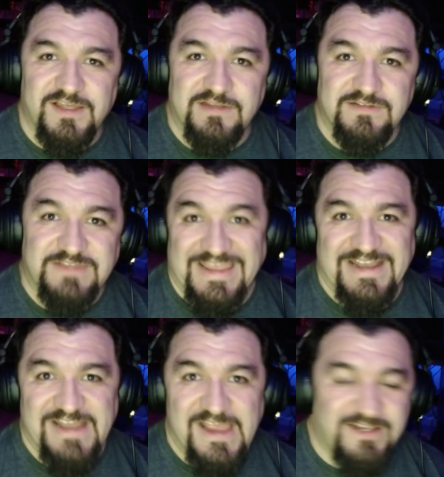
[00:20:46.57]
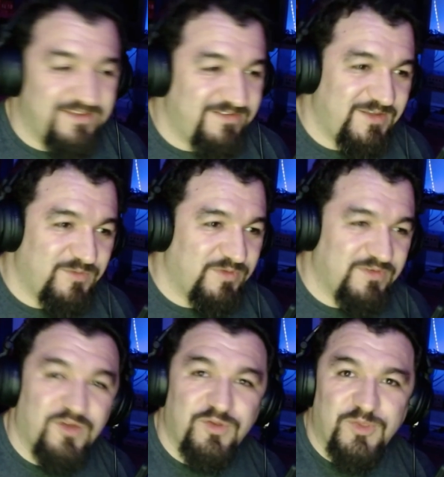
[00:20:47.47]
day and night, because it
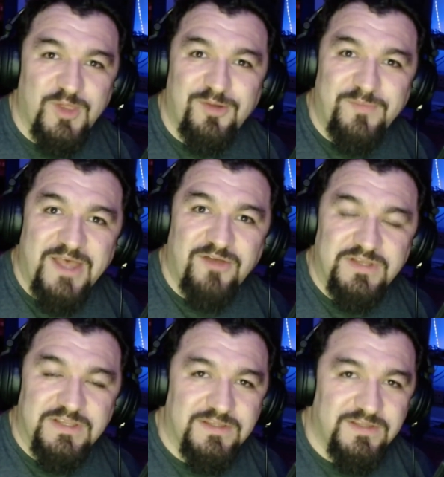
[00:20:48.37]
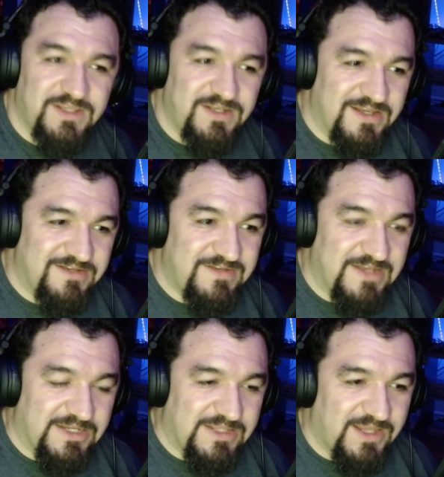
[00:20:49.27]
was all you thought about in
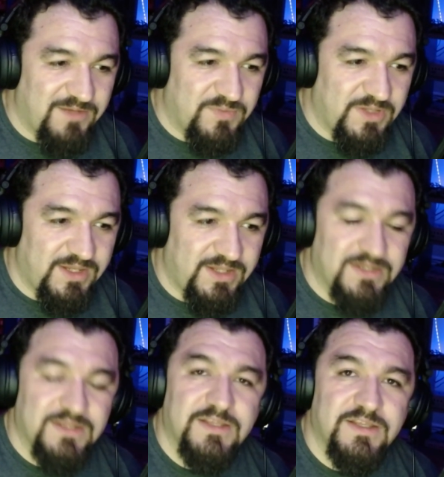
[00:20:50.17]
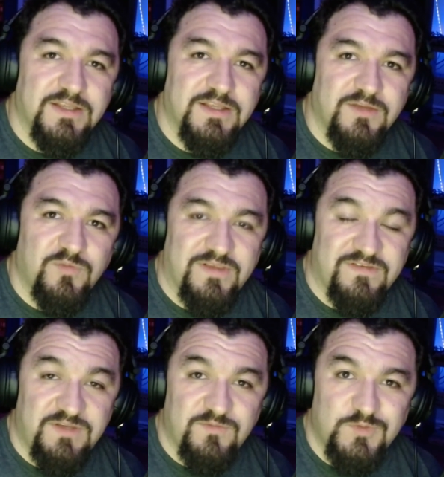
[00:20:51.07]
1998 playing
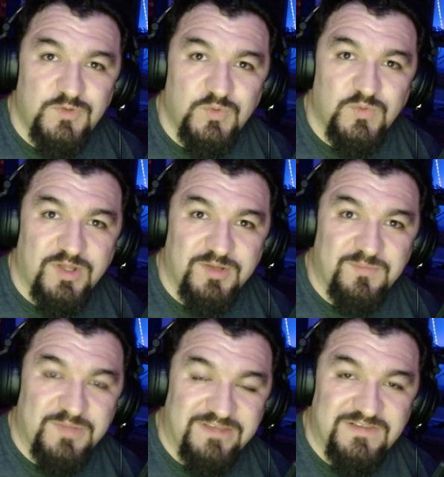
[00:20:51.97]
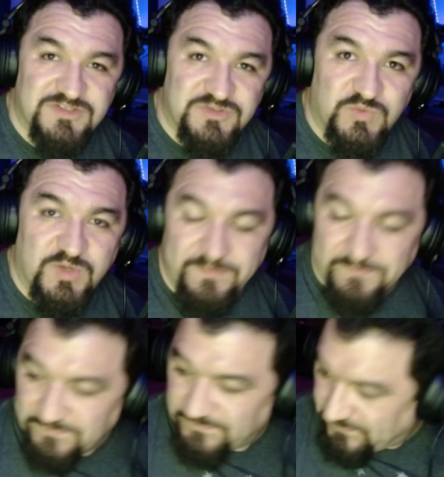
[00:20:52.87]
Resident Evil 2 on PlayStation 1.
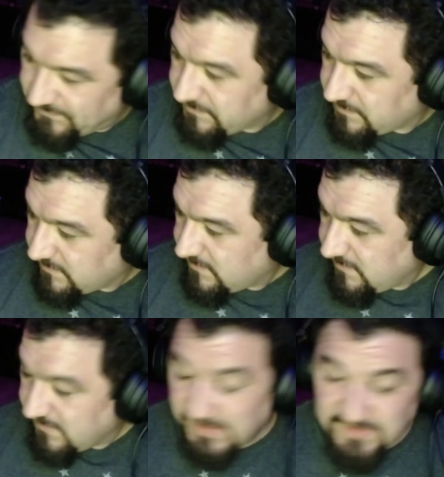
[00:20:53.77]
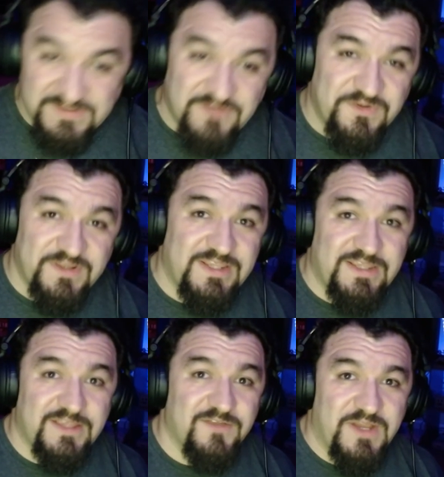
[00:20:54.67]

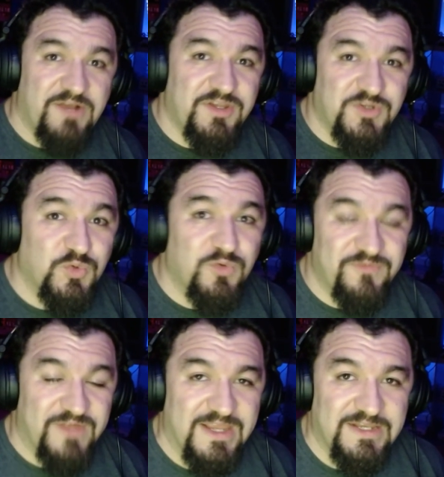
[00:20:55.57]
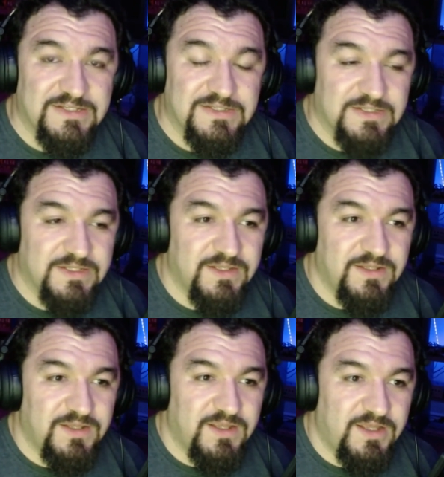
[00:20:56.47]
Definitely a very cool find.
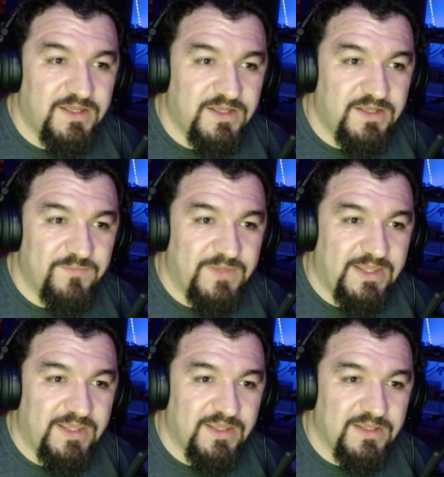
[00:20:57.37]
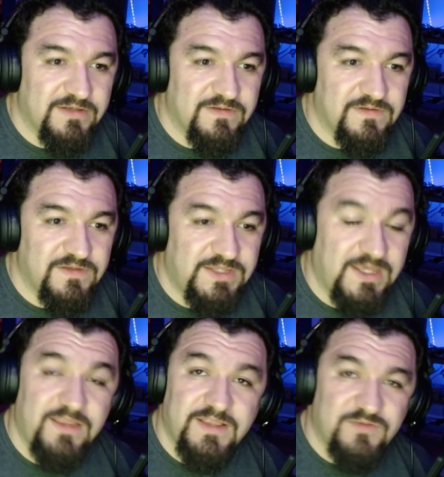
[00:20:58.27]
And
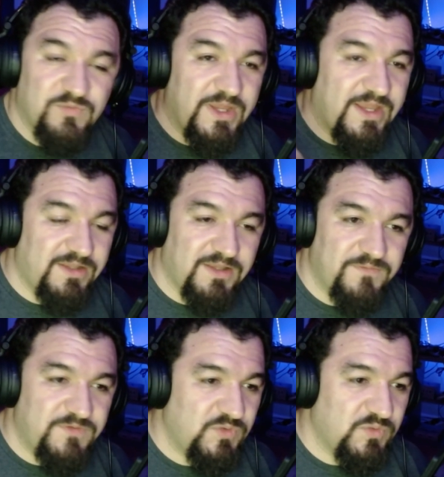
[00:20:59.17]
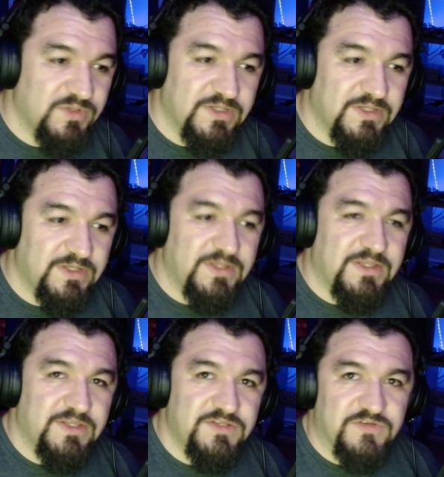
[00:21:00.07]
yeah, that's why I love to
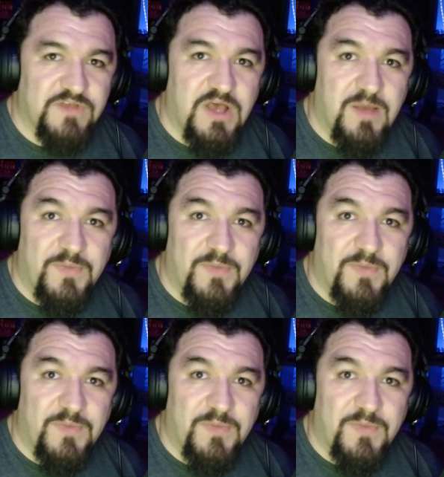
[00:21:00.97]
just hop